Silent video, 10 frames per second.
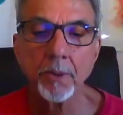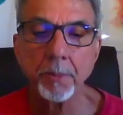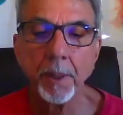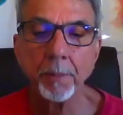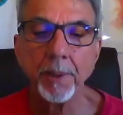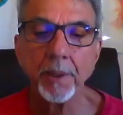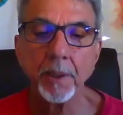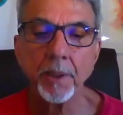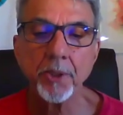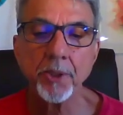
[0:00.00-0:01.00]
Maybe in
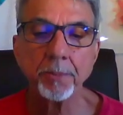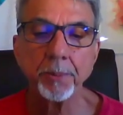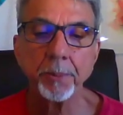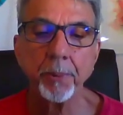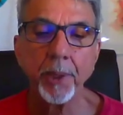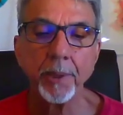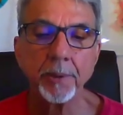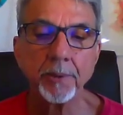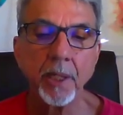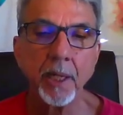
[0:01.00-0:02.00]
the kitchen preparing
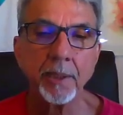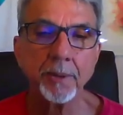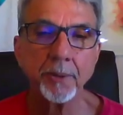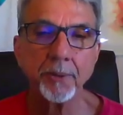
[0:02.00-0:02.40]
her salad